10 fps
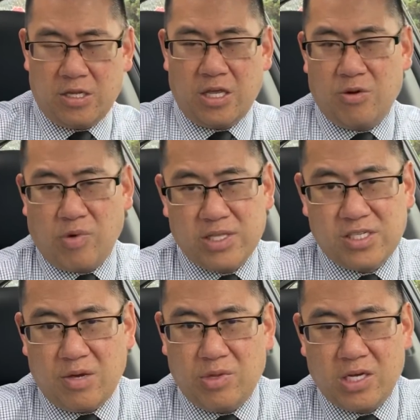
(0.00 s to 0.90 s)
then
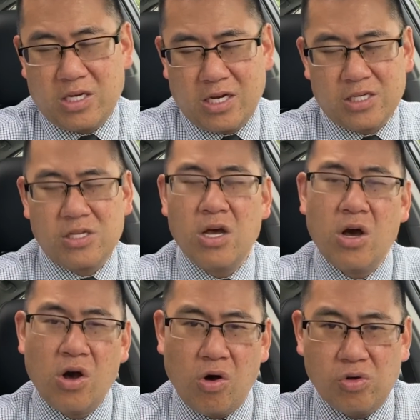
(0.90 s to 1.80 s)
Wednesday, when the Canucks
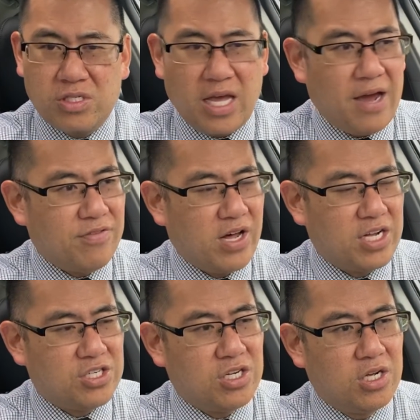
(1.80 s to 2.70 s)
host the
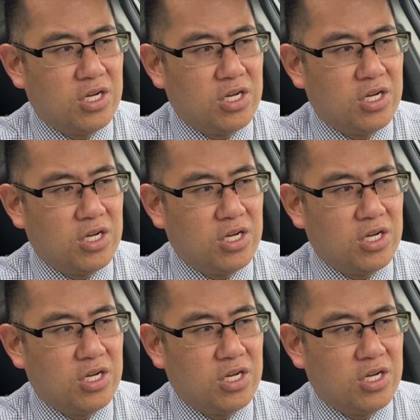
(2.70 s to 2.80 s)
Avalanche.